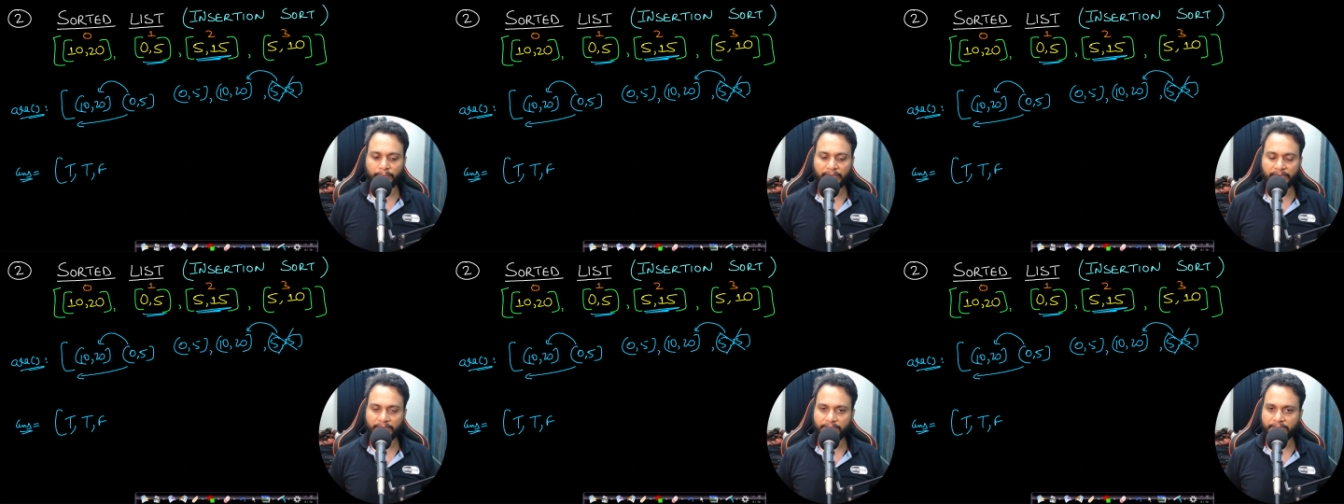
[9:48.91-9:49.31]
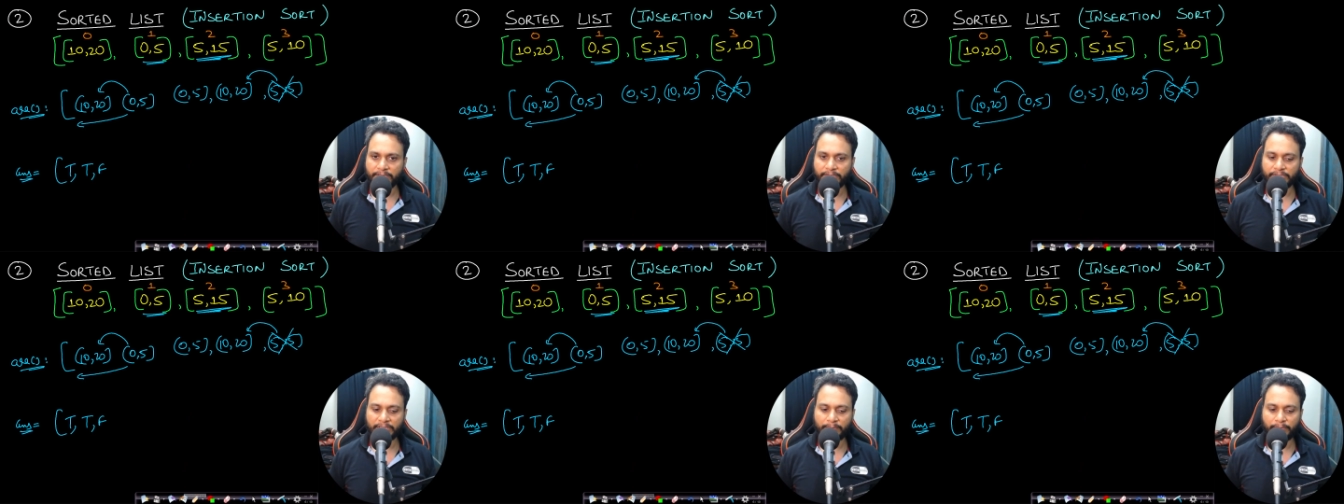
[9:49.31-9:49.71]
binary
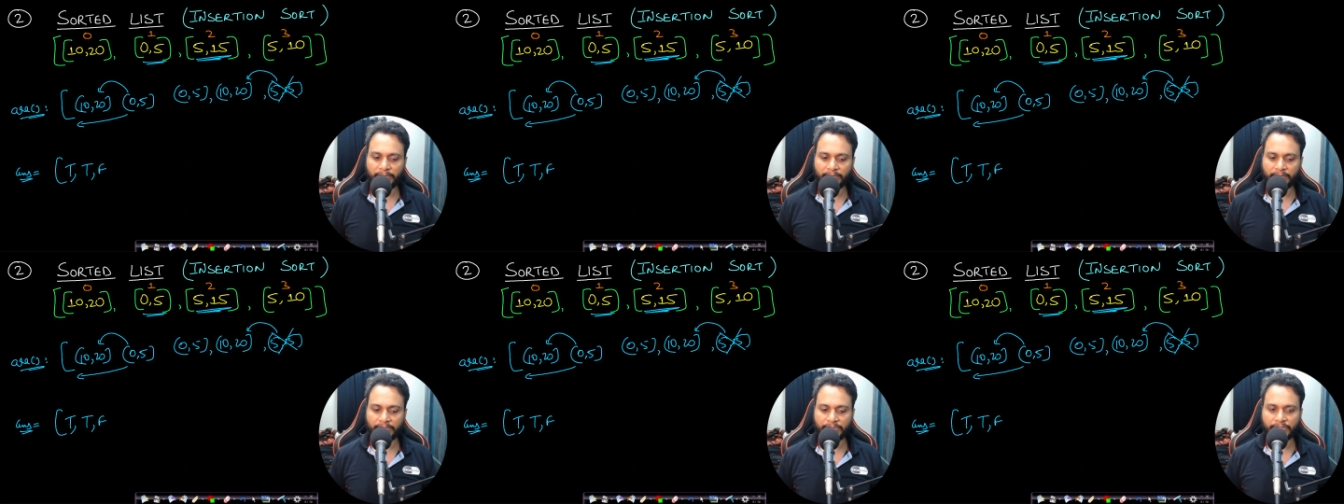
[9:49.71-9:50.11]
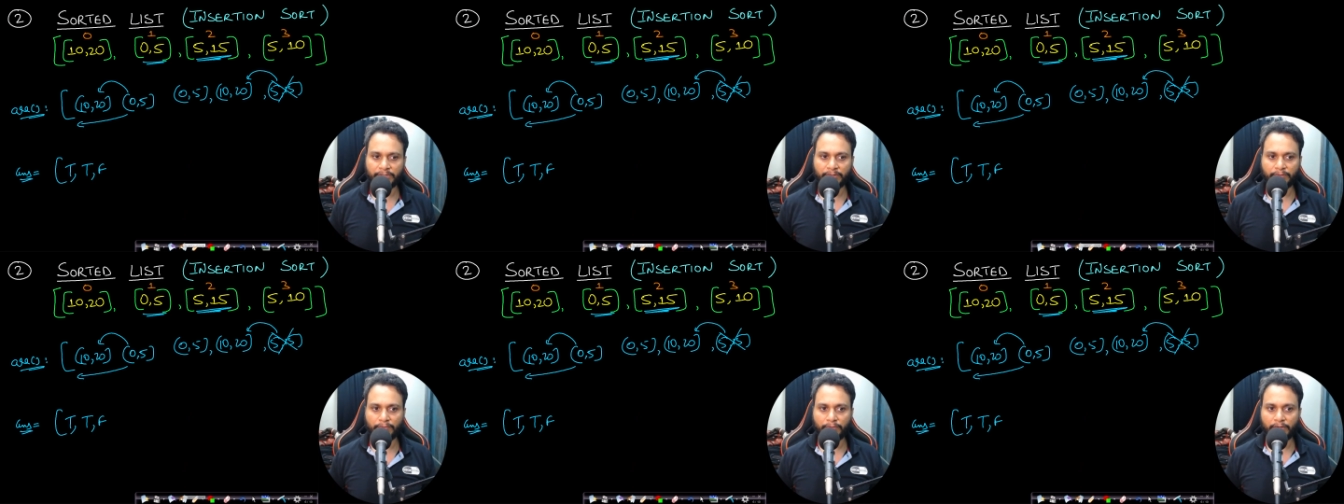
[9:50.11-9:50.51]
search
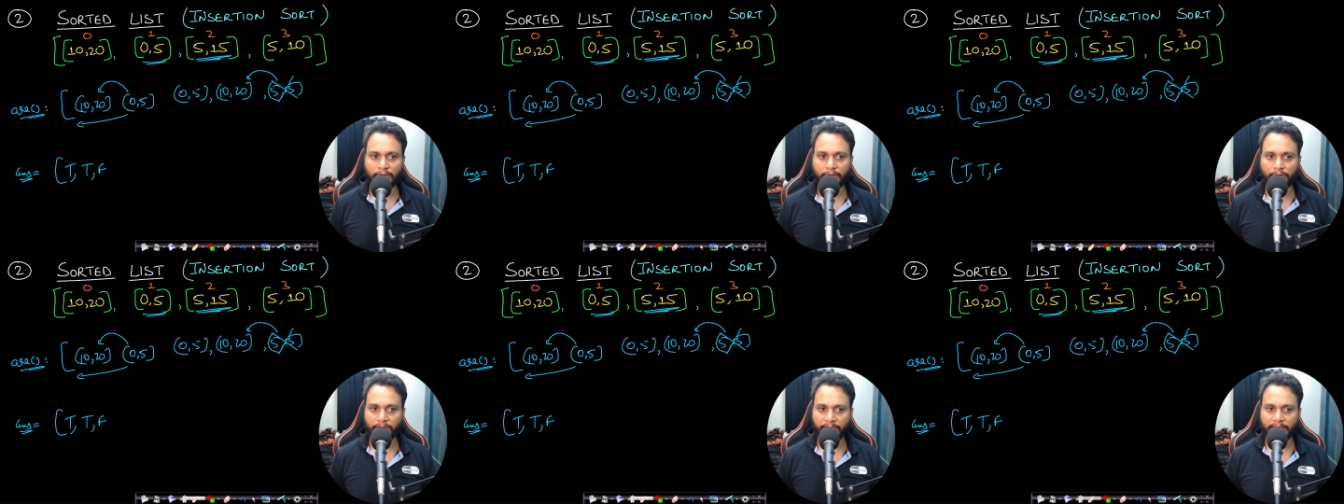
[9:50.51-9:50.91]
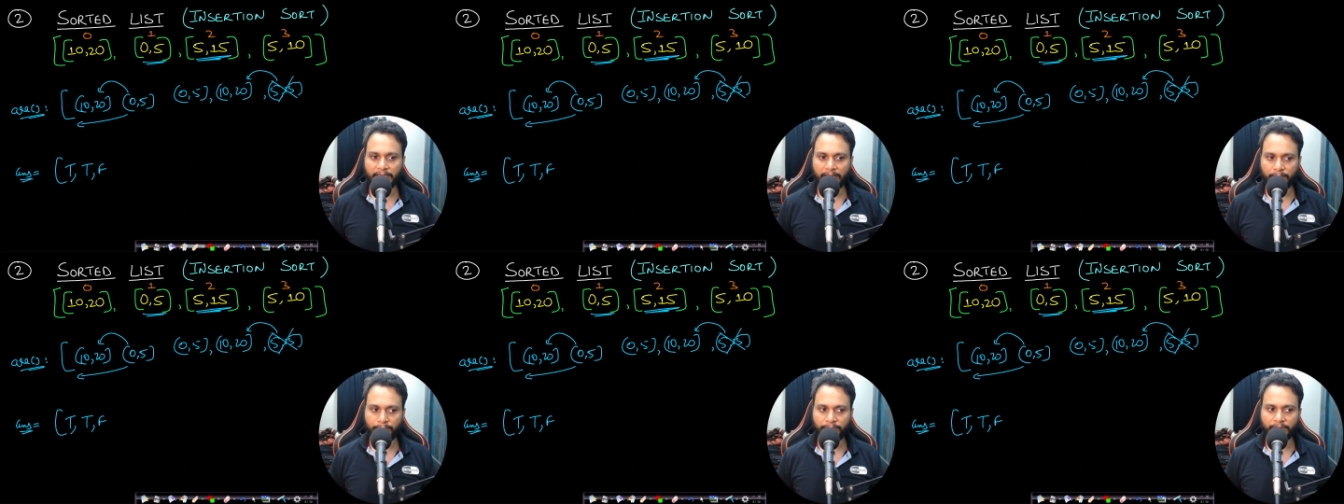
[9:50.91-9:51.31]
application will not
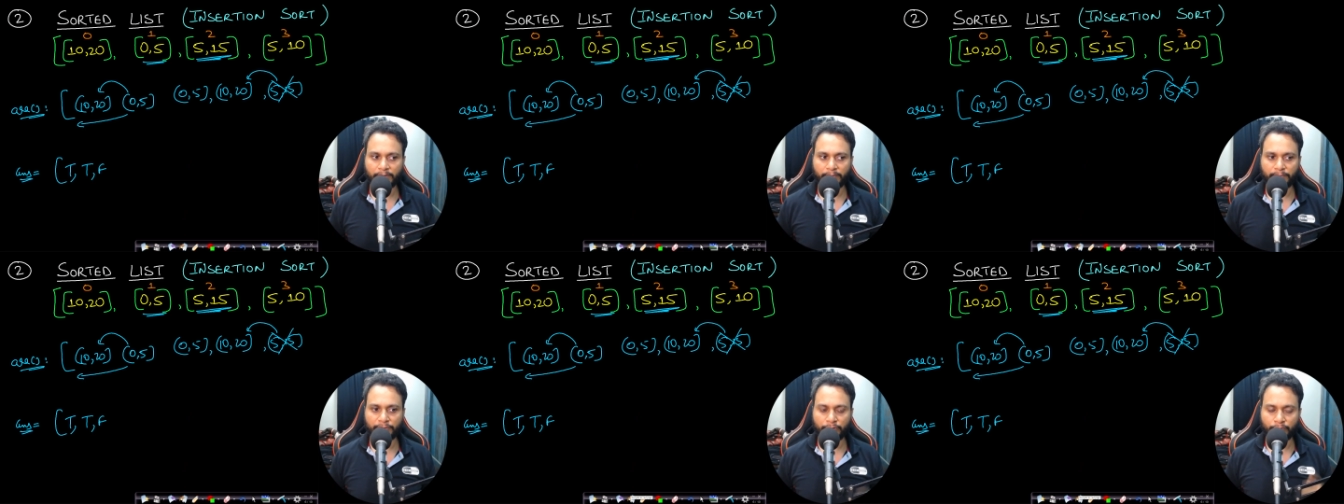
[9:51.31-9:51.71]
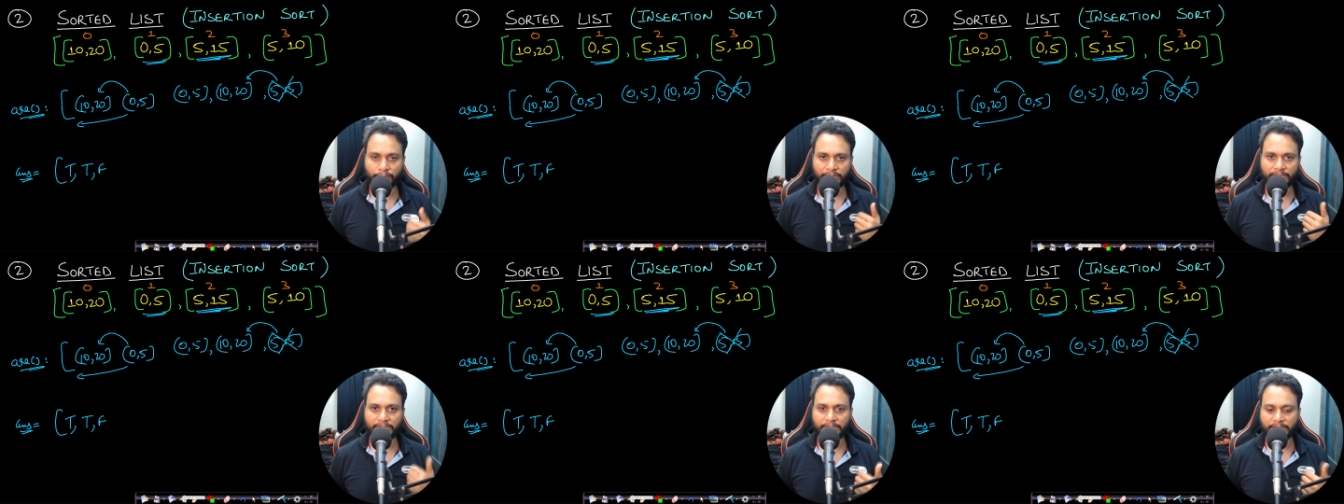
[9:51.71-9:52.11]
help
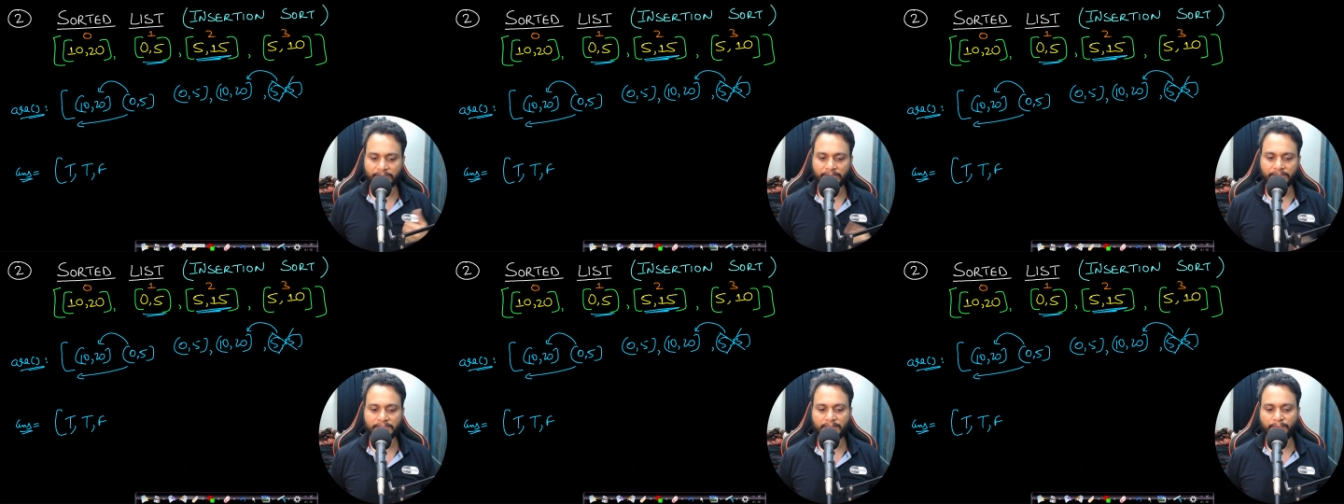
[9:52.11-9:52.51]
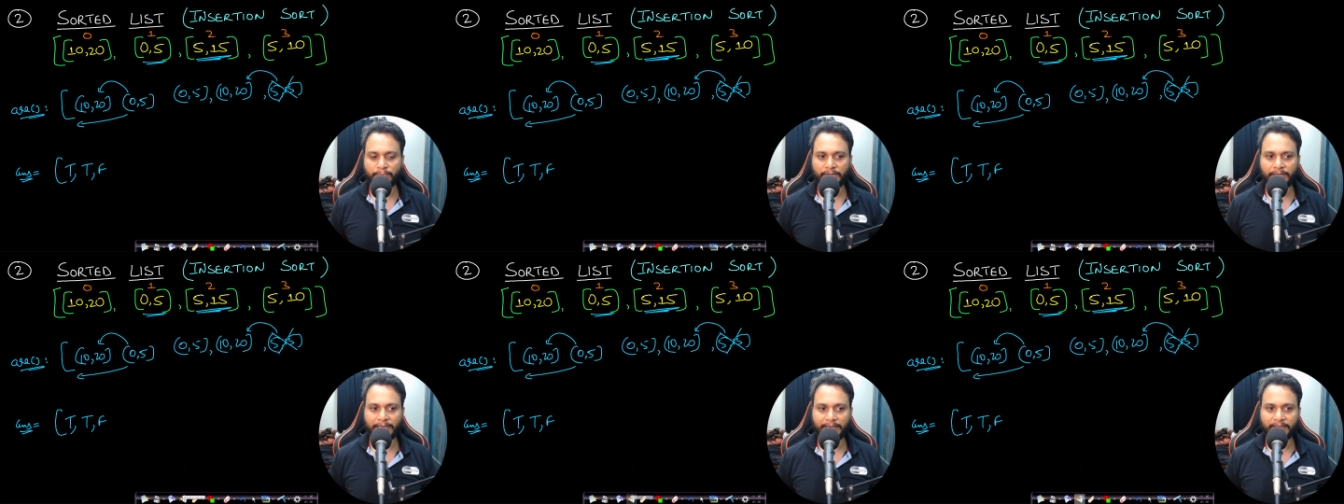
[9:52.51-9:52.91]
using just a
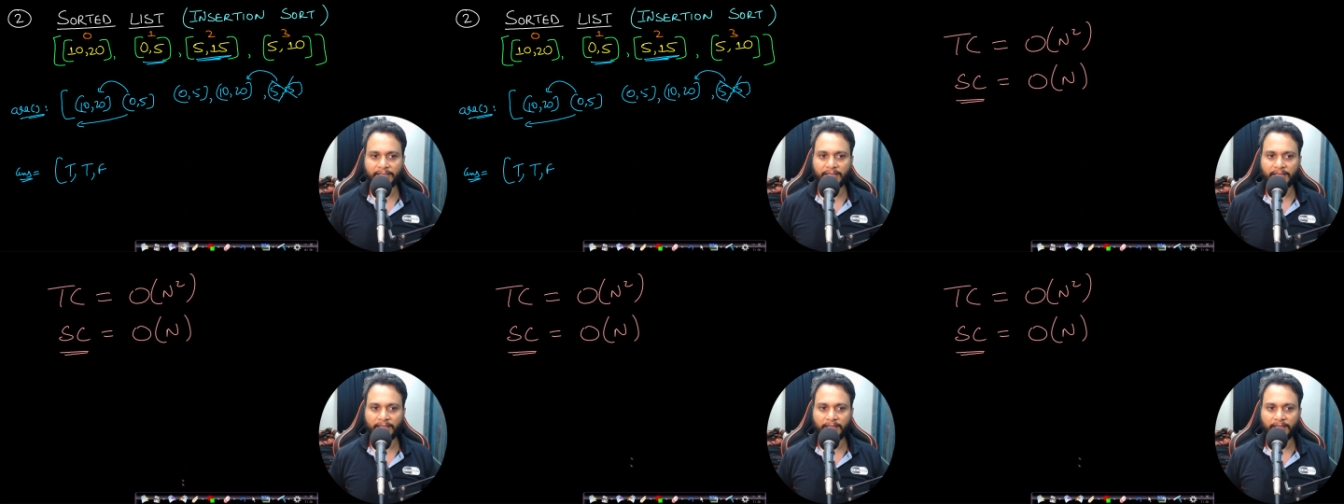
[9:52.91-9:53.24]
simple array